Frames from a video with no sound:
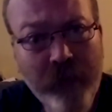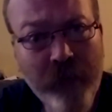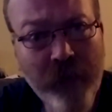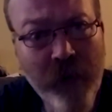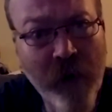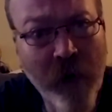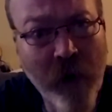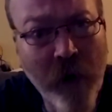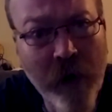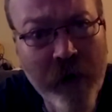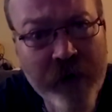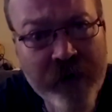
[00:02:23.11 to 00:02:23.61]

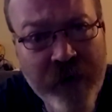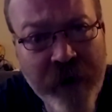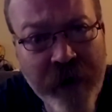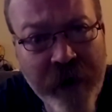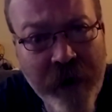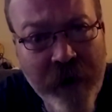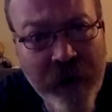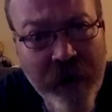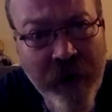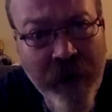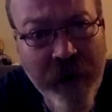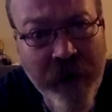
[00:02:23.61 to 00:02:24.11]
caused a
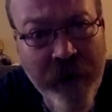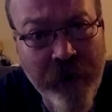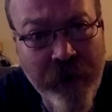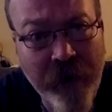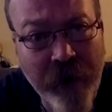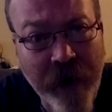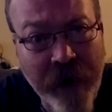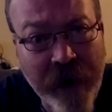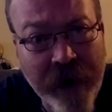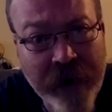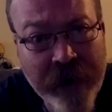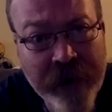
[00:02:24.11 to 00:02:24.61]
hairline
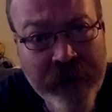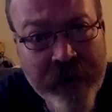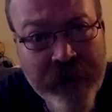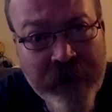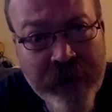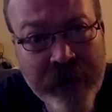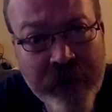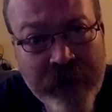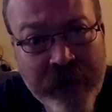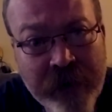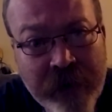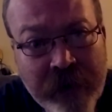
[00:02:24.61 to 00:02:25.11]
crack.
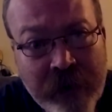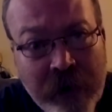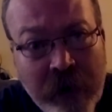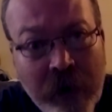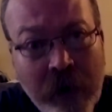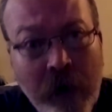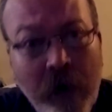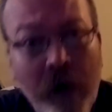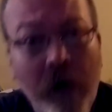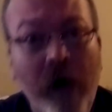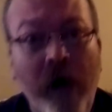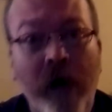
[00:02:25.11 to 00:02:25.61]

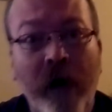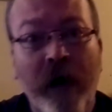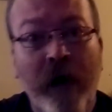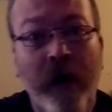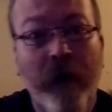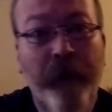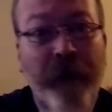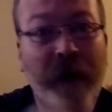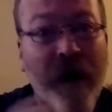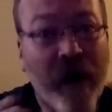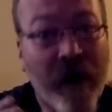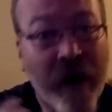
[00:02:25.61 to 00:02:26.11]

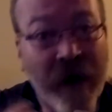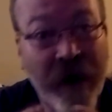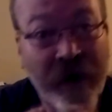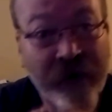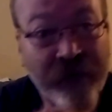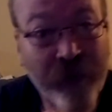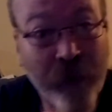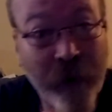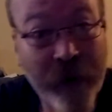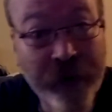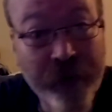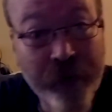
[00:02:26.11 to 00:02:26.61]
About
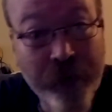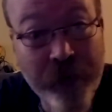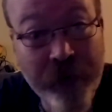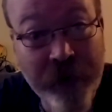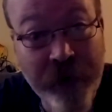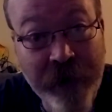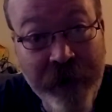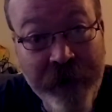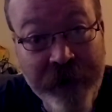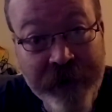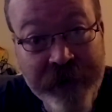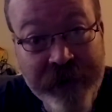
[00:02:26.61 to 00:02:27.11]
halfway through the
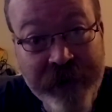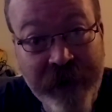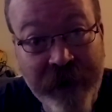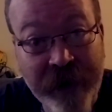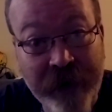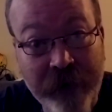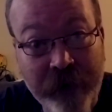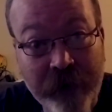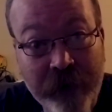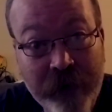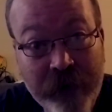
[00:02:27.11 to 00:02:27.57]
lens now.